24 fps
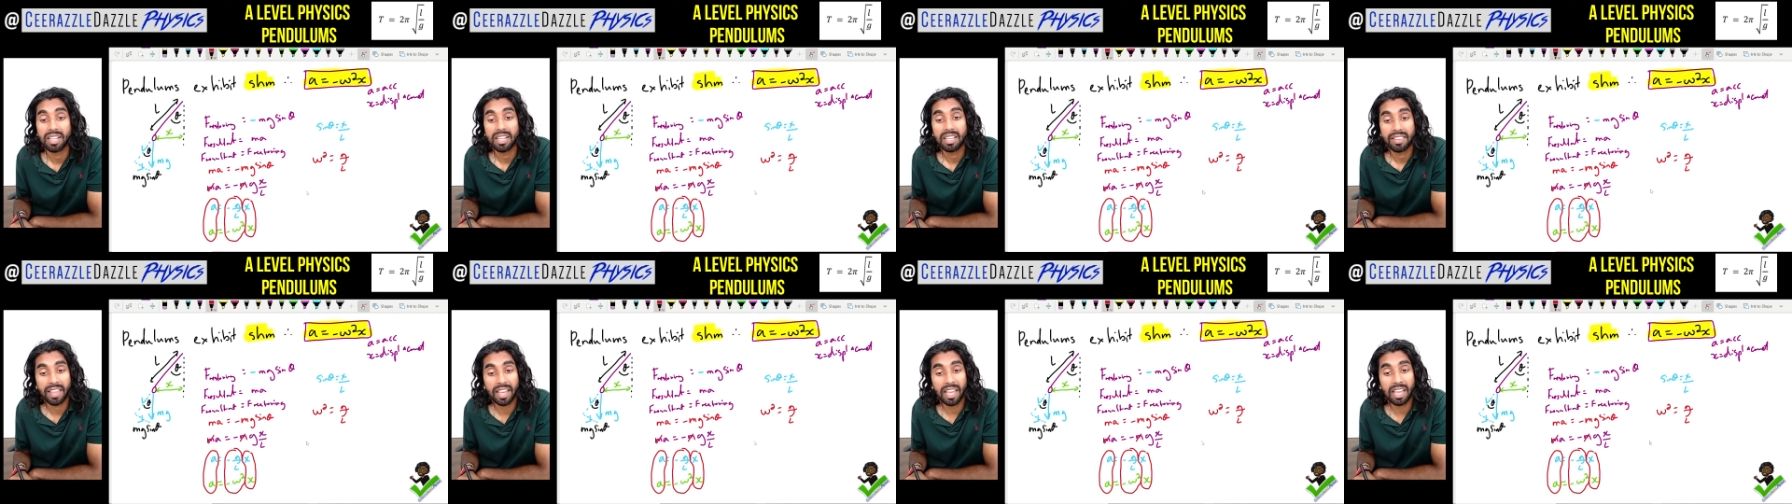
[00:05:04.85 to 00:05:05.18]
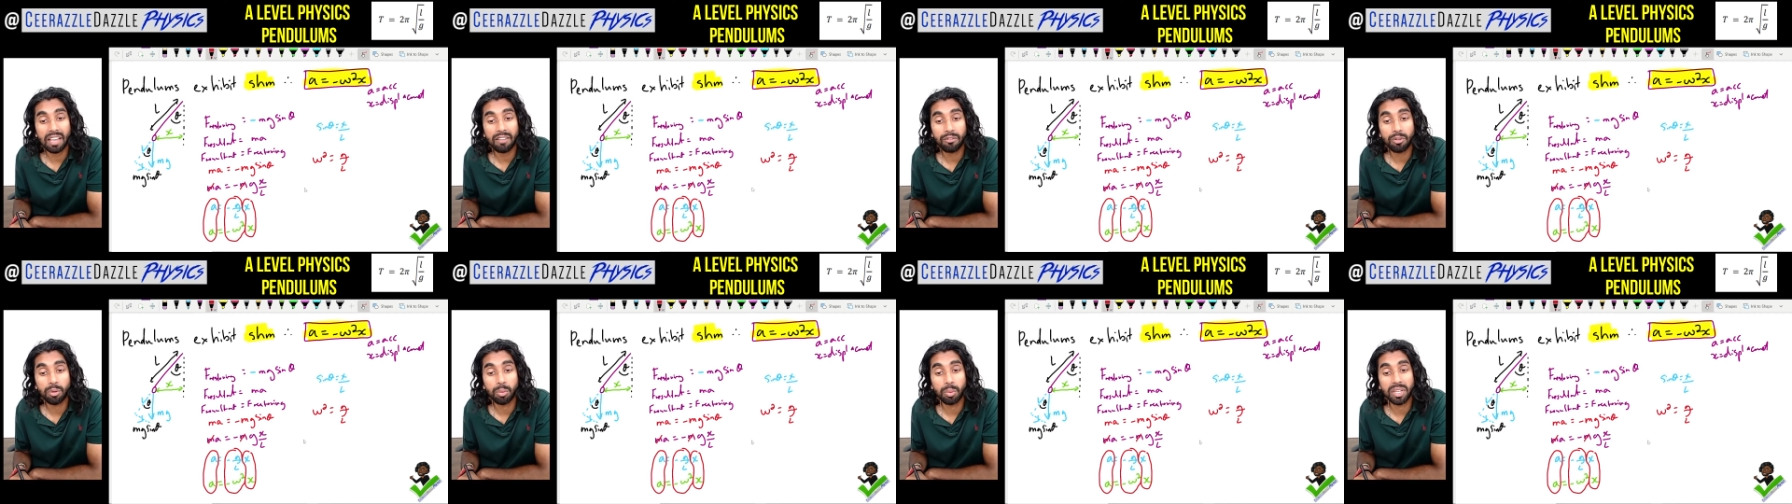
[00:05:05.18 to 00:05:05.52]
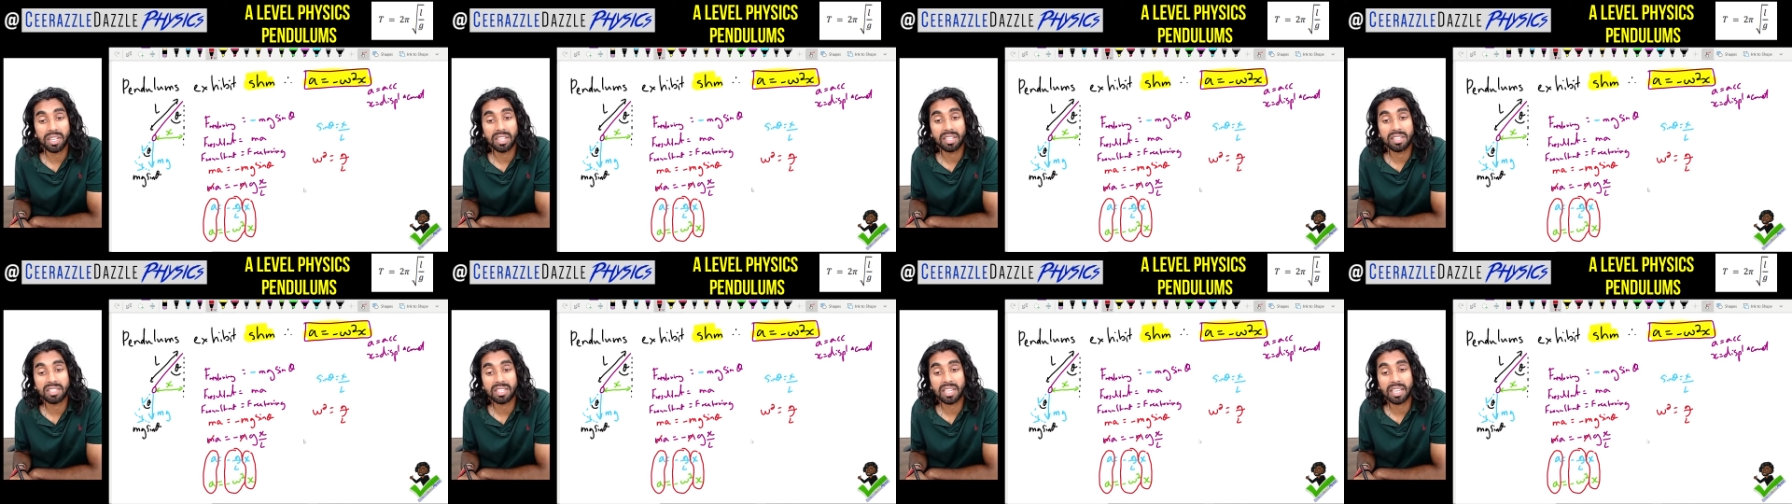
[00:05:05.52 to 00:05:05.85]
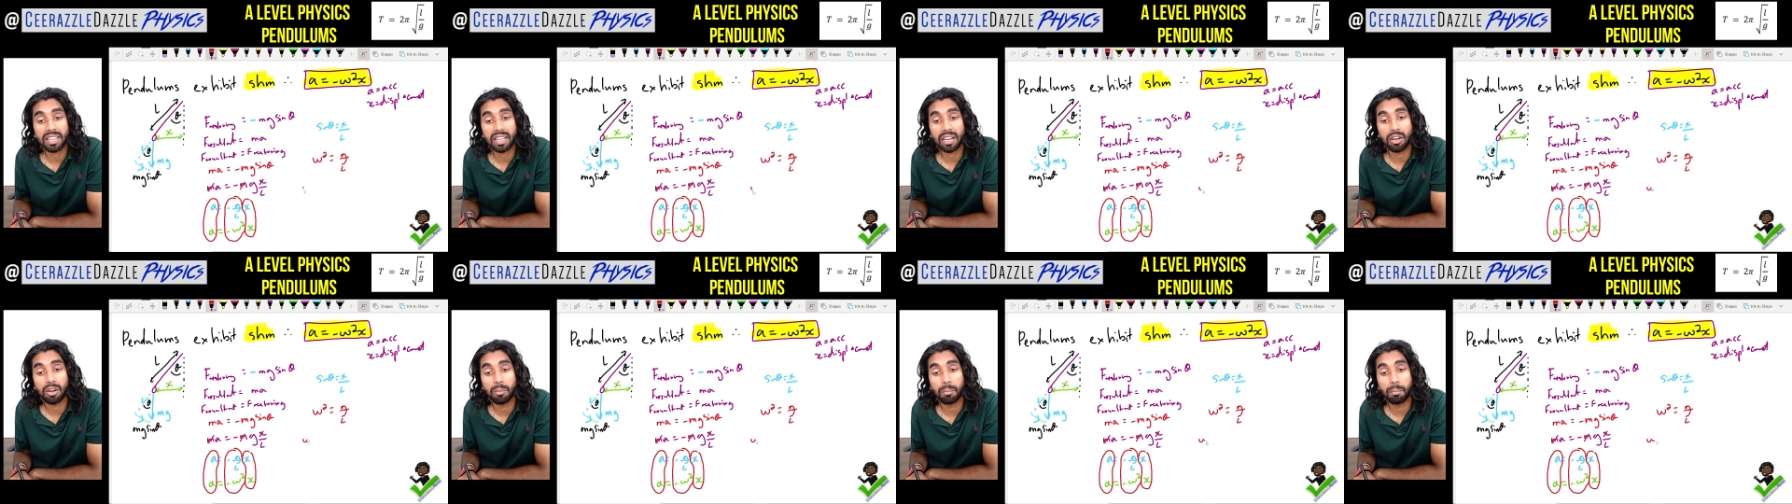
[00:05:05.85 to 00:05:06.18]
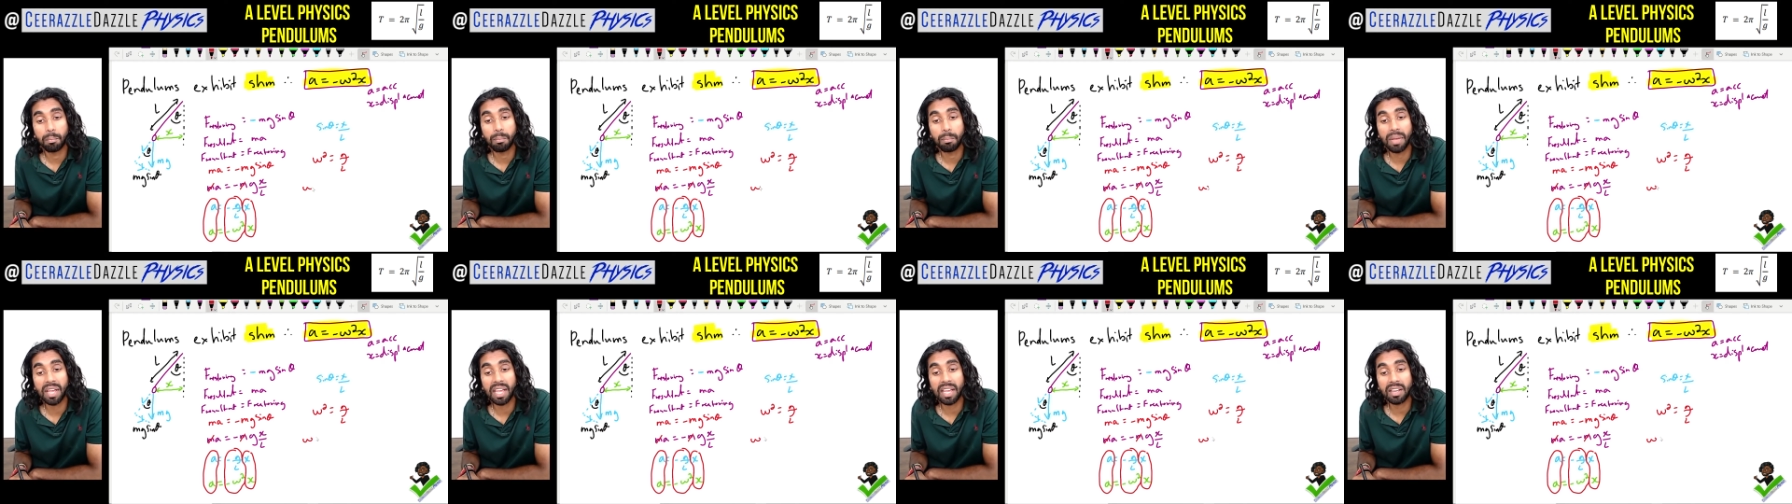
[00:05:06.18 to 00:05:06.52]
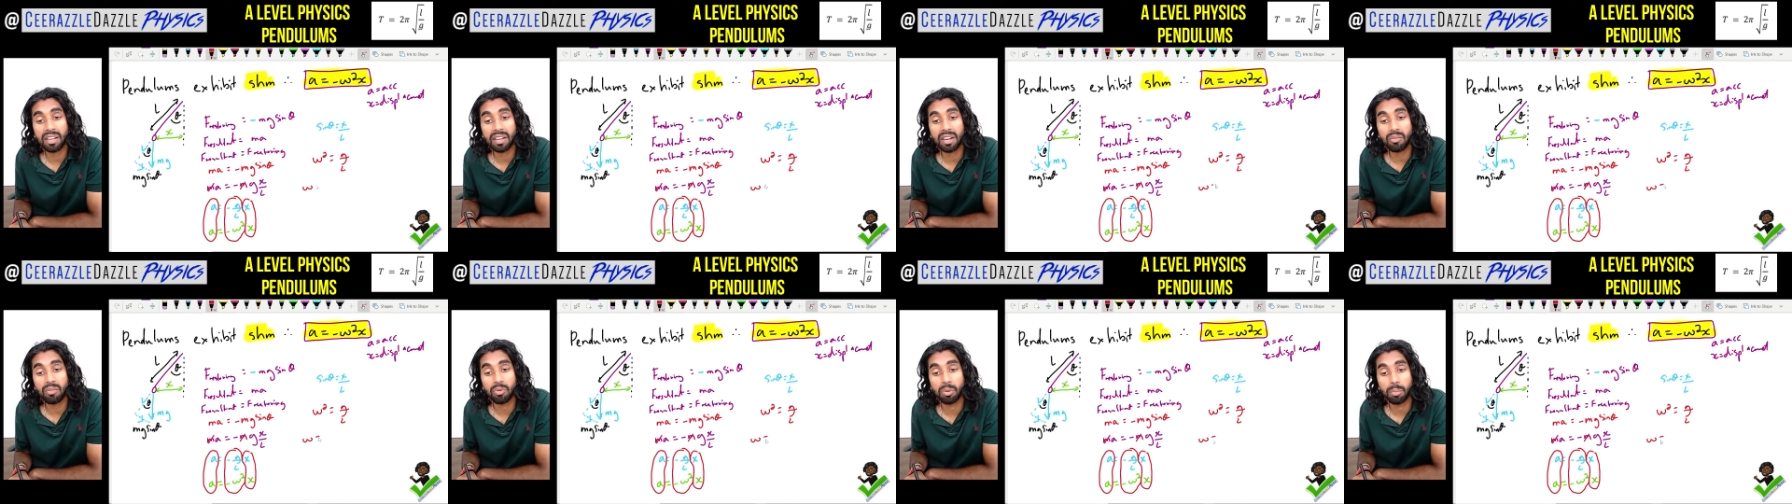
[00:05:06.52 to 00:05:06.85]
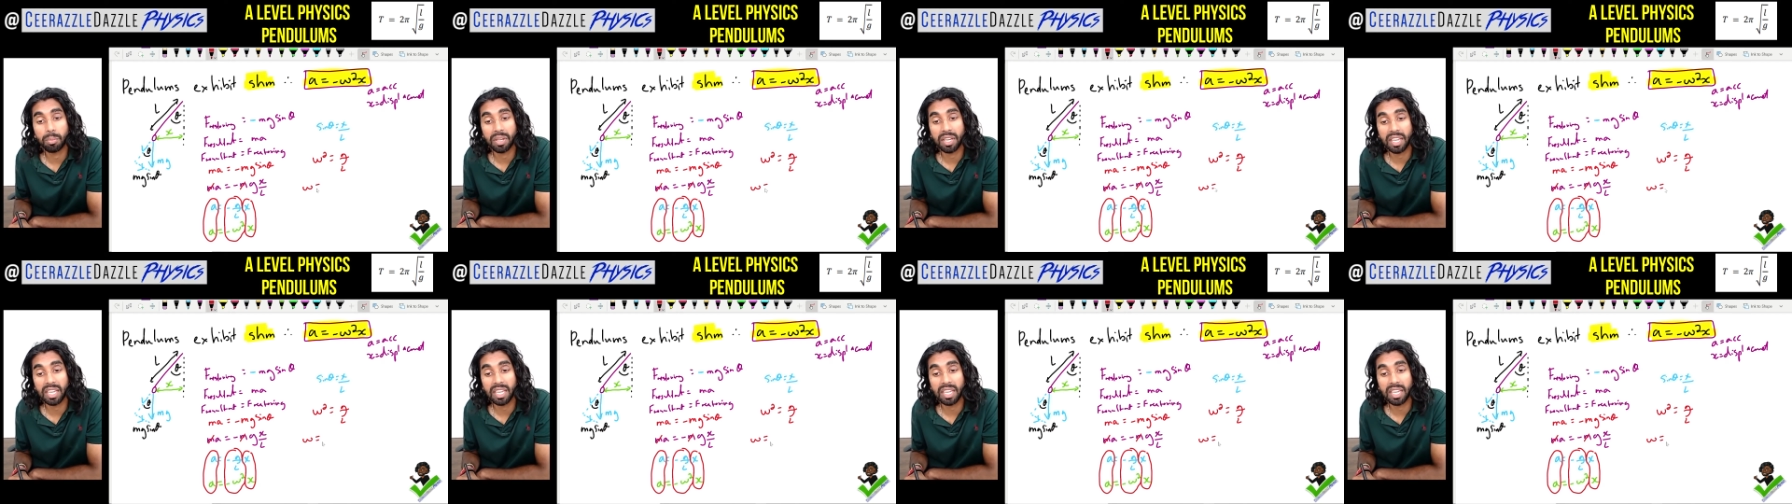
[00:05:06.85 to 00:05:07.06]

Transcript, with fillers: Therefore, we can say that omega will be